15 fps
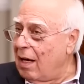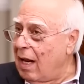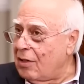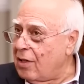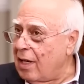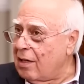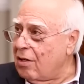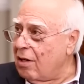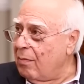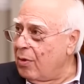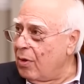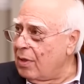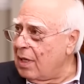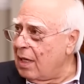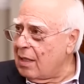election
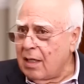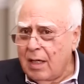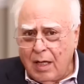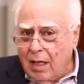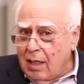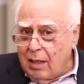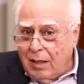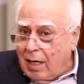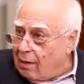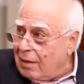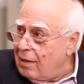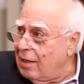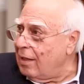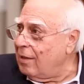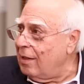process,
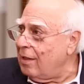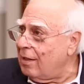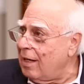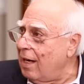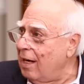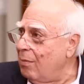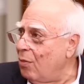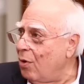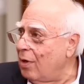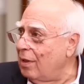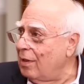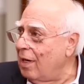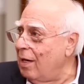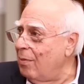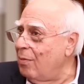doesn't exist anymore in the